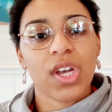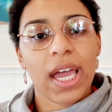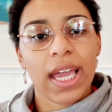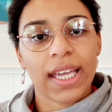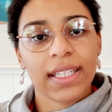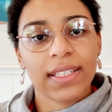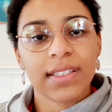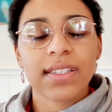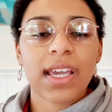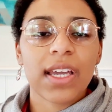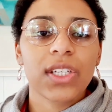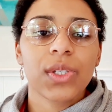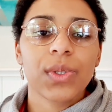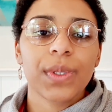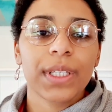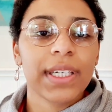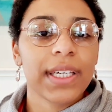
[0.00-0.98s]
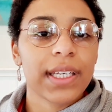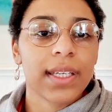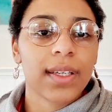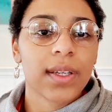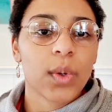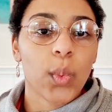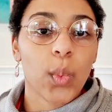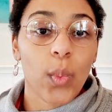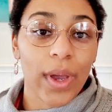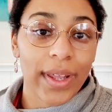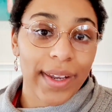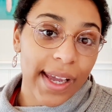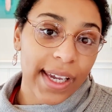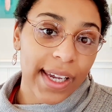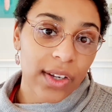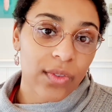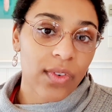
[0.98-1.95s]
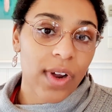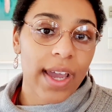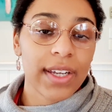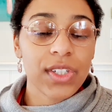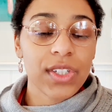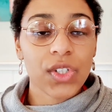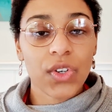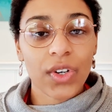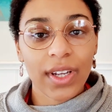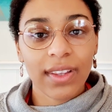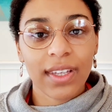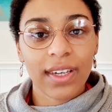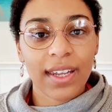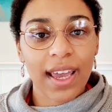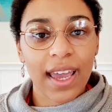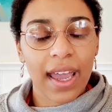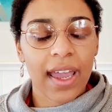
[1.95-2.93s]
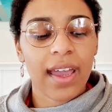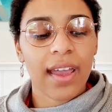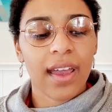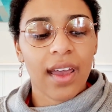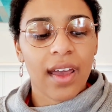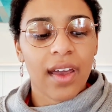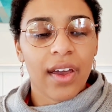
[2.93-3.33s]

I can schedule in when I can write during the day.